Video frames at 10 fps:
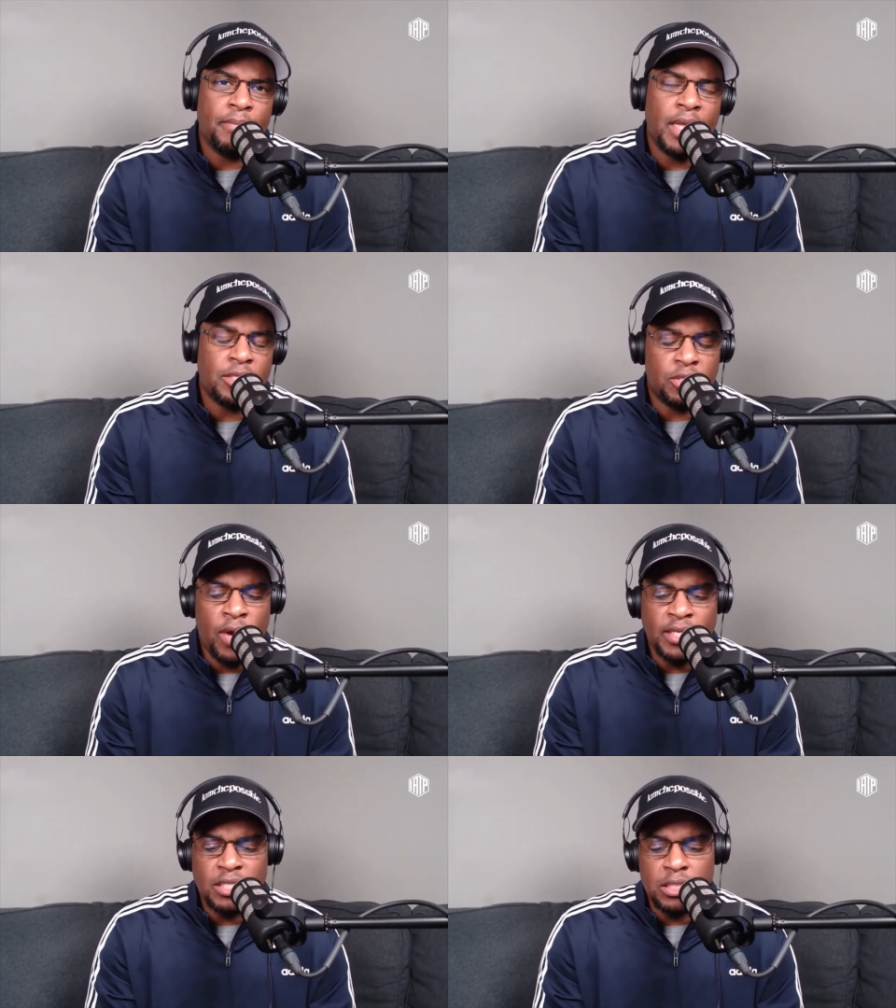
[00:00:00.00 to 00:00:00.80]
And so
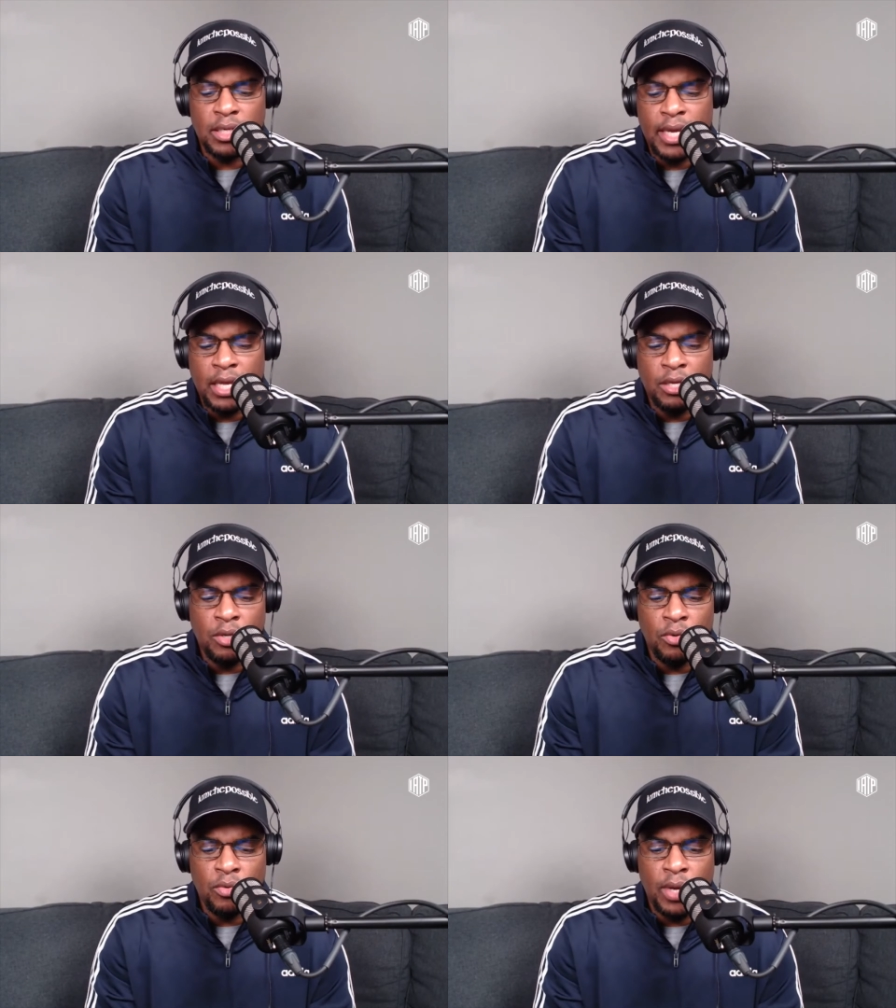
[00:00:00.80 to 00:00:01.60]
I just look at
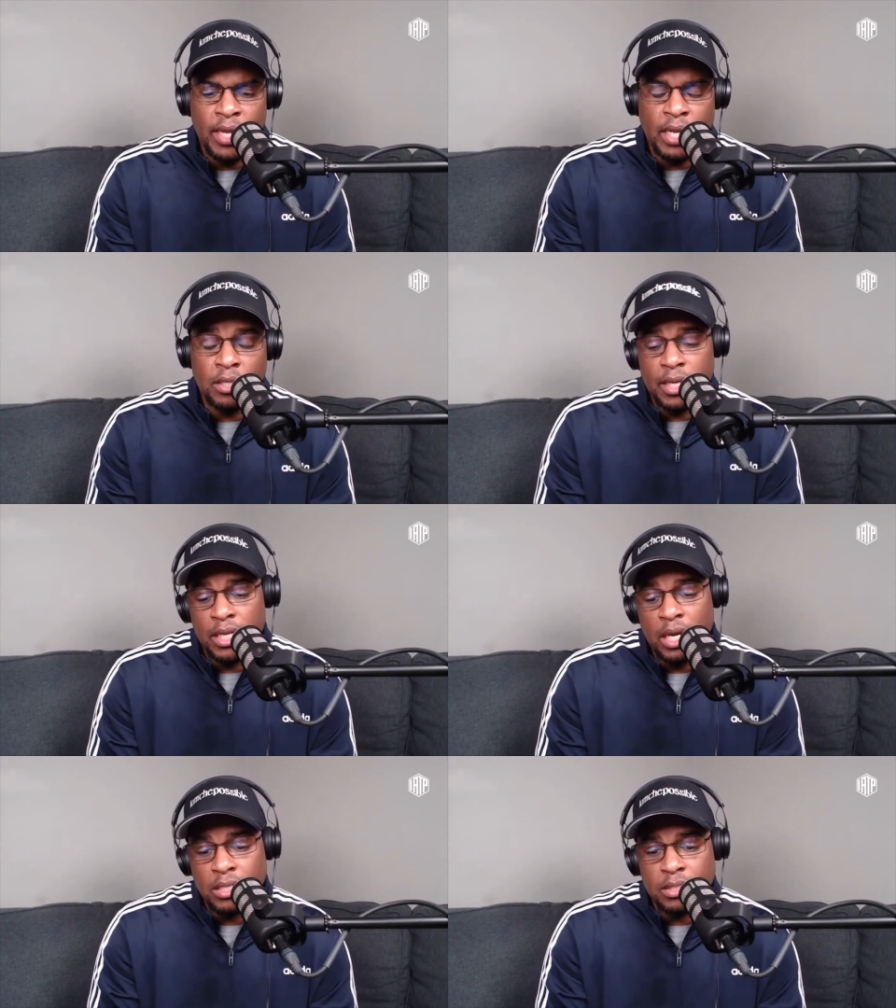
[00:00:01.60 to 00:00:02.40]
you and I look
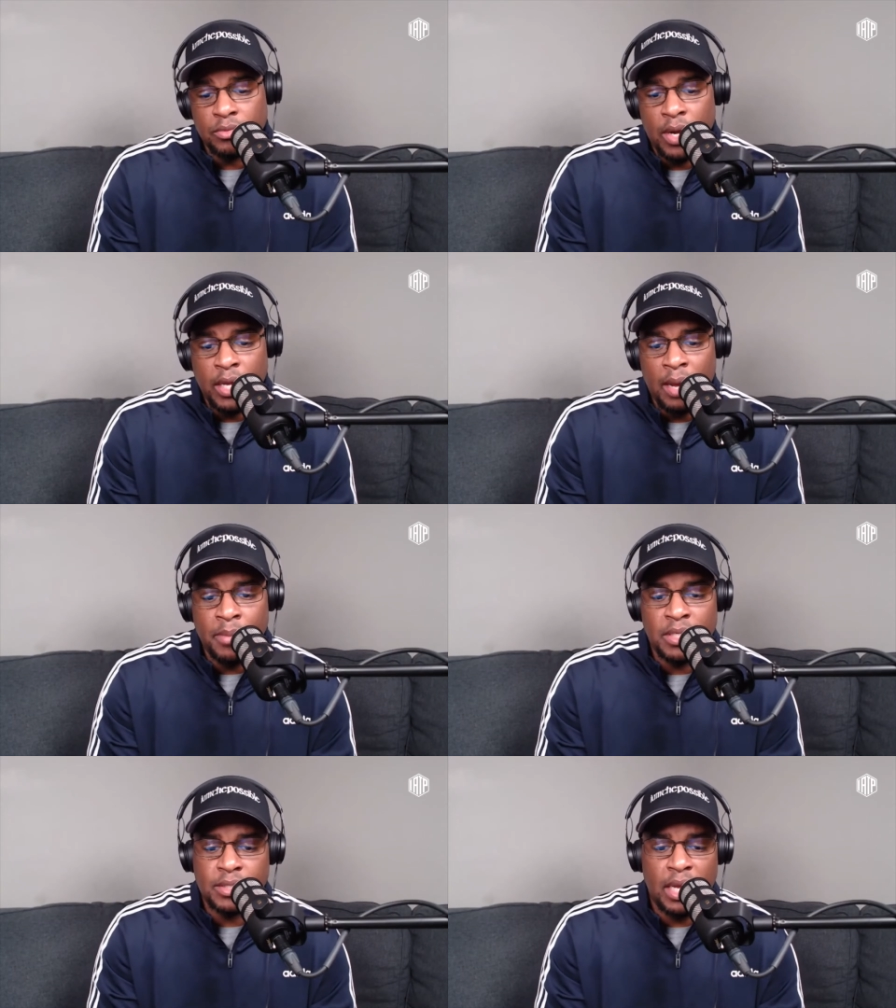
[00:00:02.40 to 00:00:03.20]
at us, right? I'm
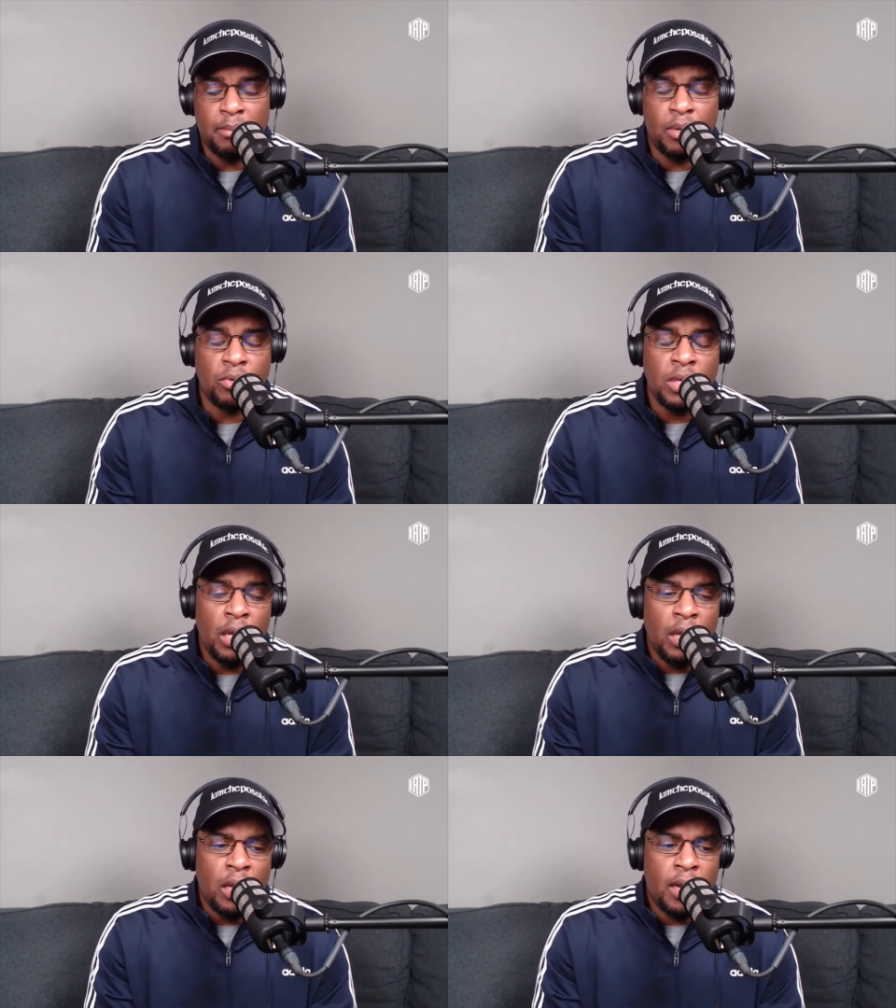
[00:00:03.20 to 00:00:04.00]
in the same boat
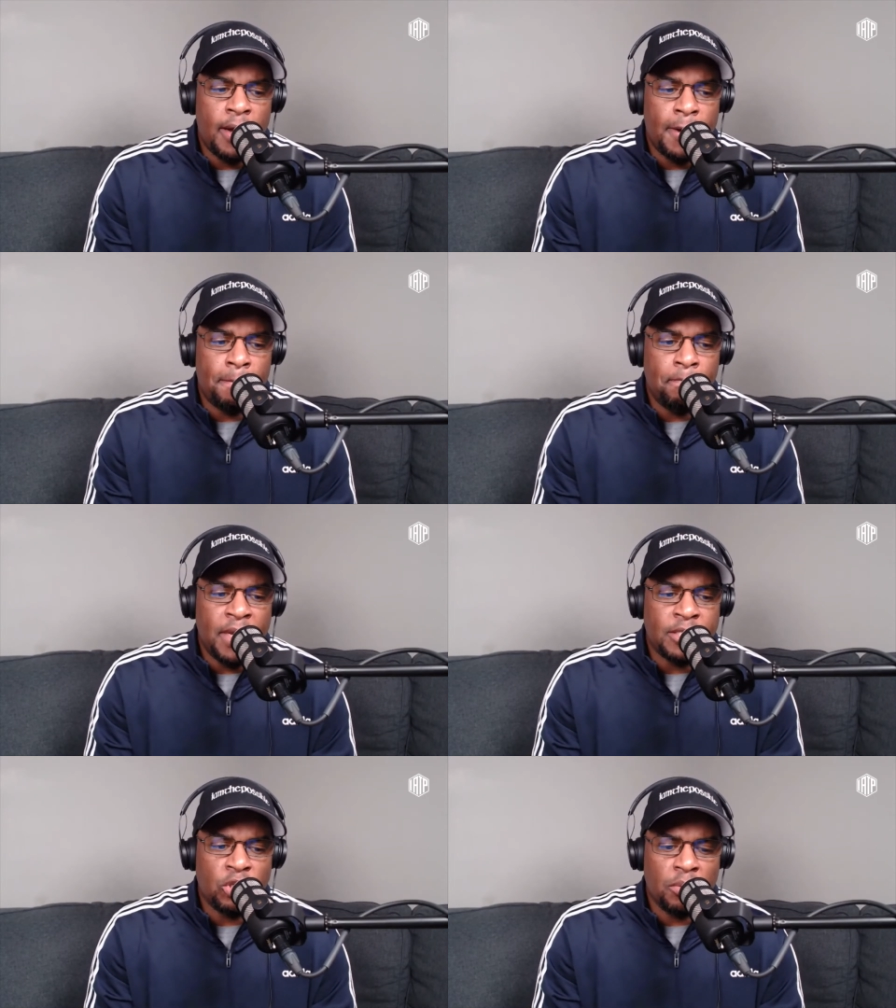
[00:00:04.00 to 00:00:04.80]
um,
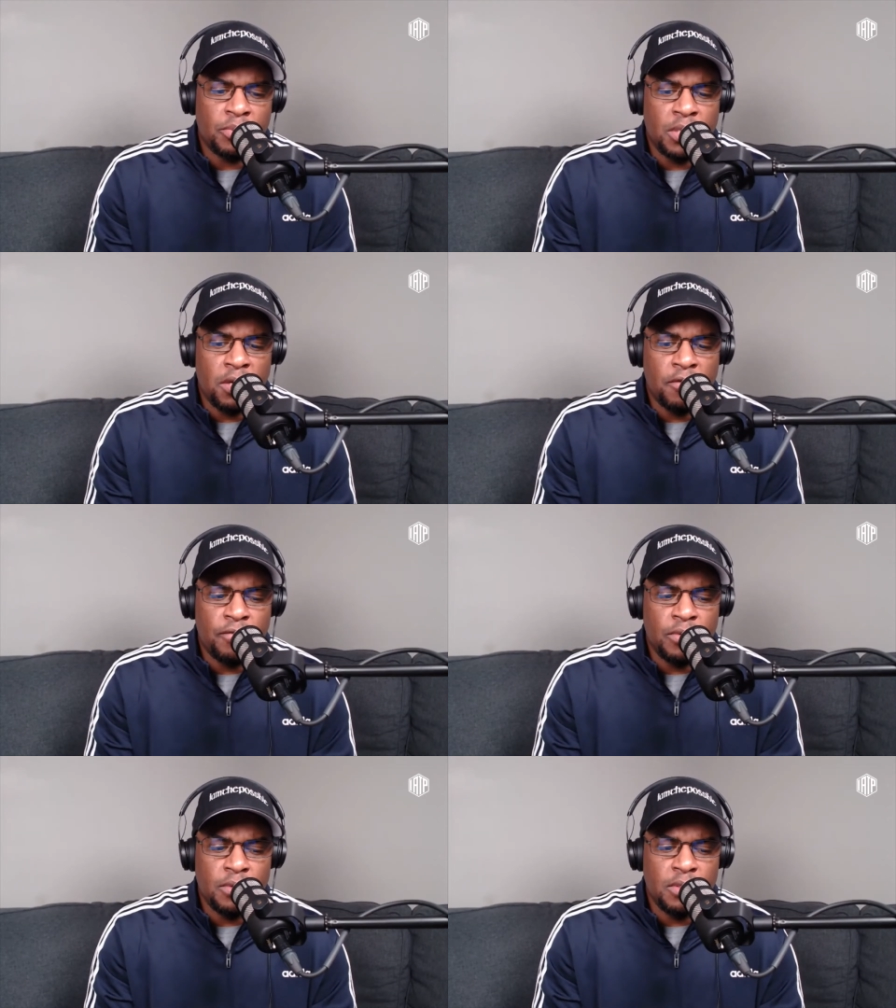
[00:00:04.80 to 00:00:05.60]
in terms
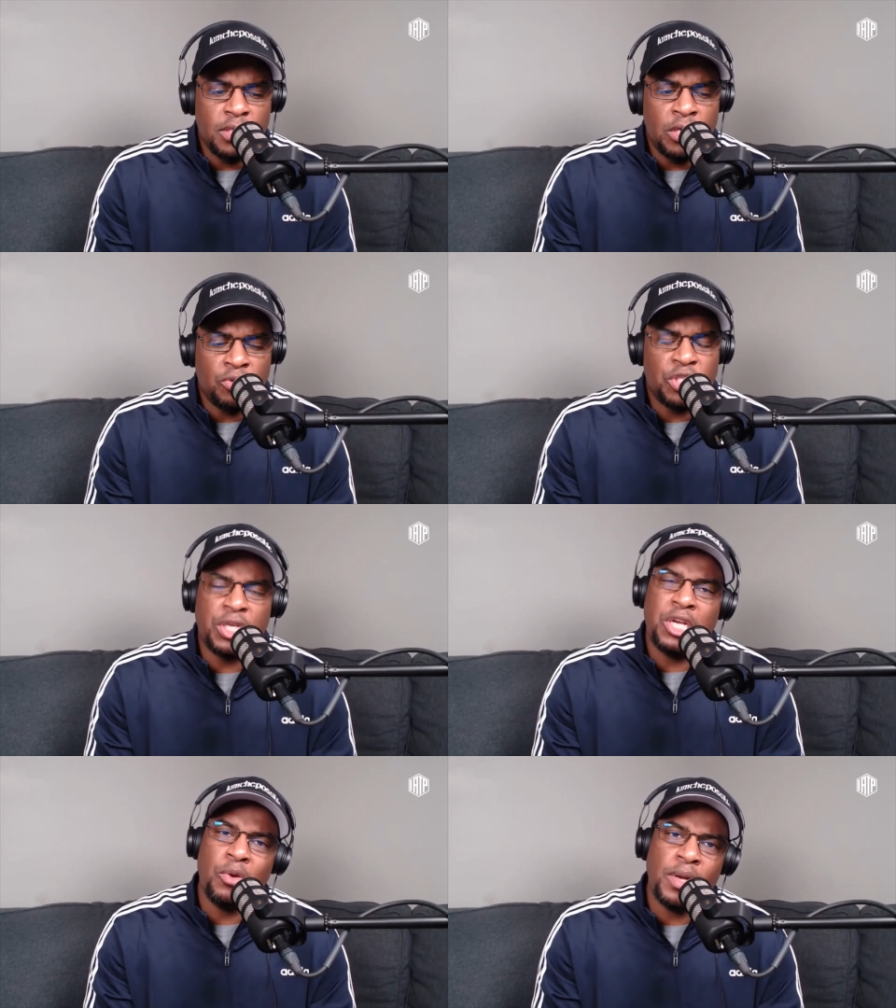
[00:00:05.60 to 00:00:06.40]
of you know
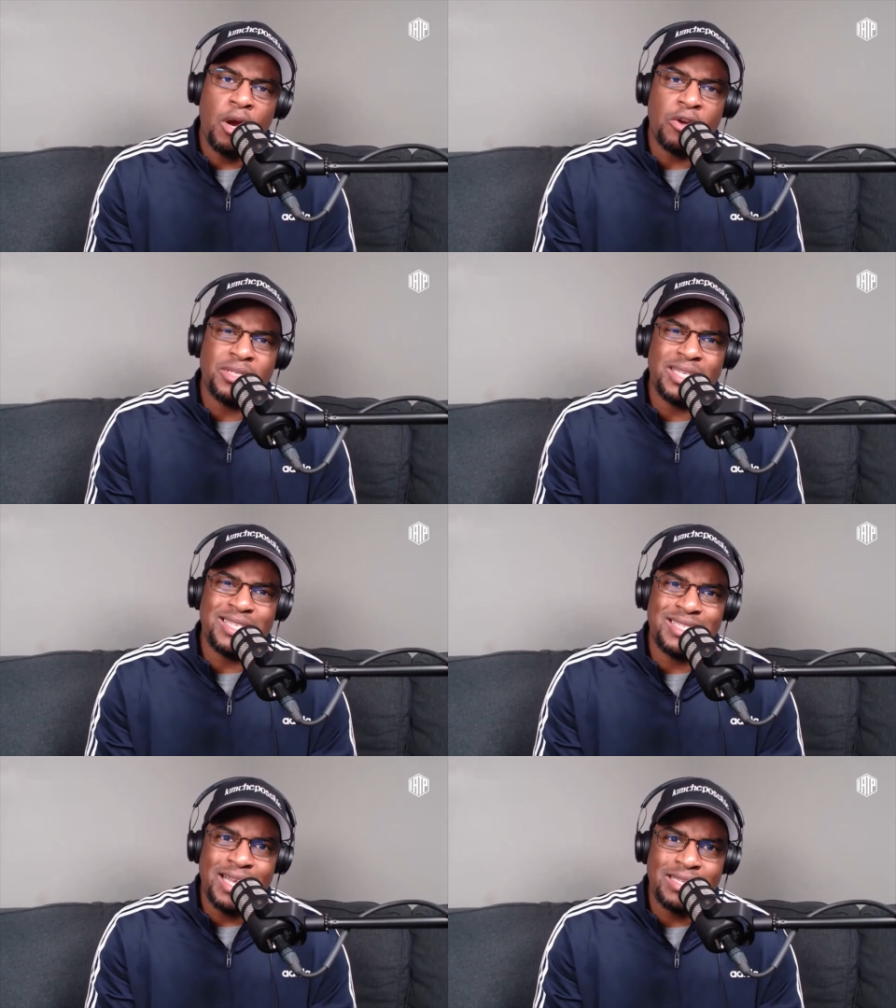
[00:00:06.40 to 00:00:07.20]
securing our
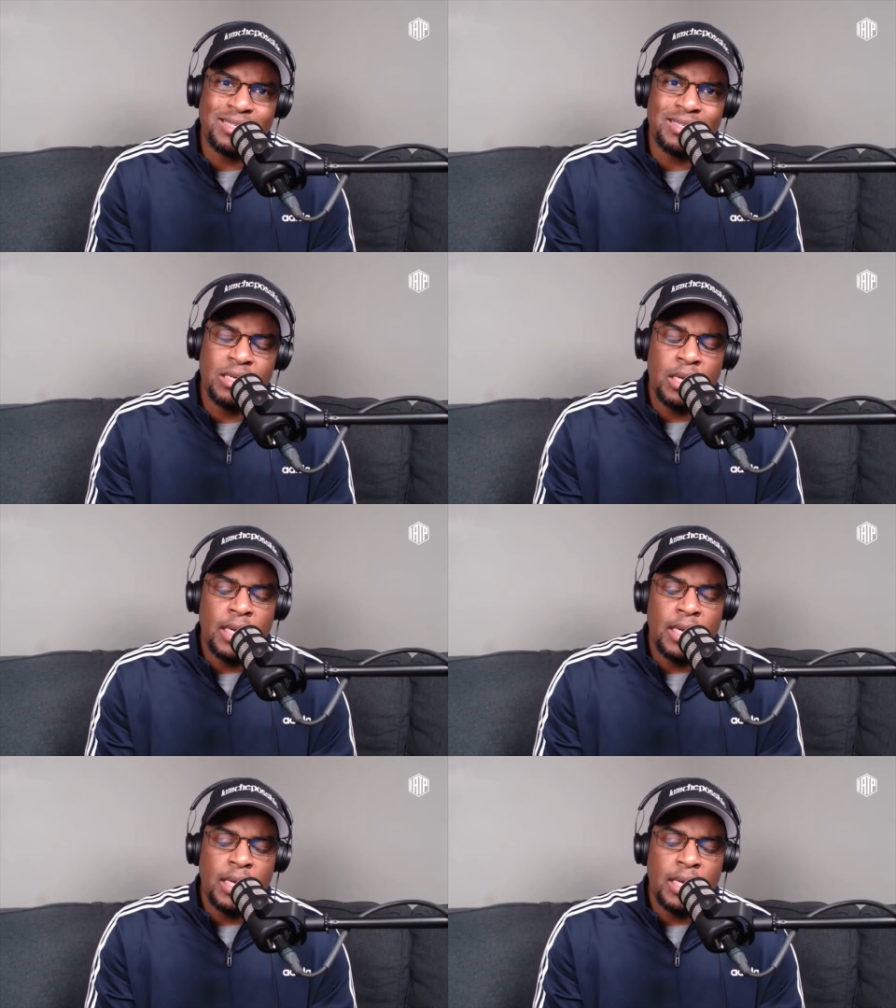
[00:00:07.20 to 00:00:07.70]
success